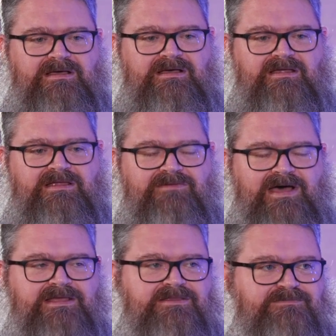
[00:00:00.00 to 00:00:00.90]

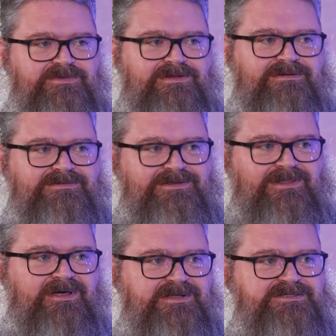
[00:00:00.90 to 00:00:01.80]
Inviting them to
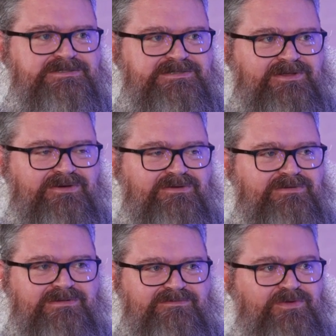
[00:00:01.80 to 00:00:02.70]
lunch.
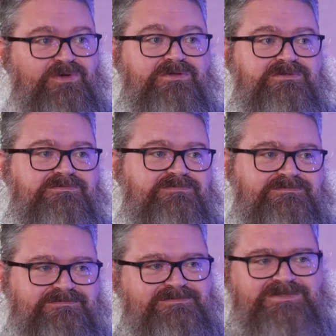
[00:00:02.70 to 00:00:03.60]
Food
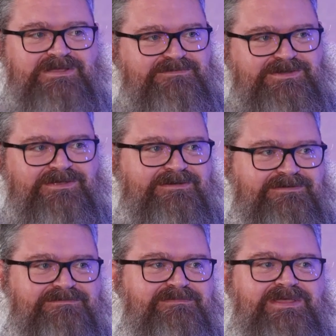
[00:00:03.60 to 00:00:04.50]
seems
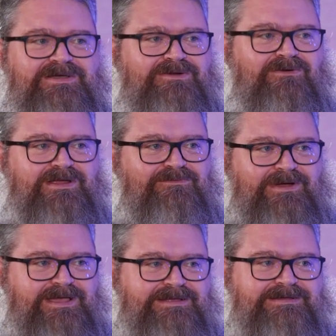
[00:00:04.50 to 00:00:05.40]
to be a great
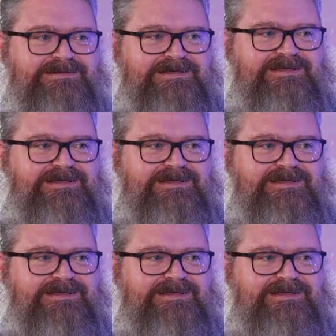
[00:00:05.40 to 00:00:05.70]
way to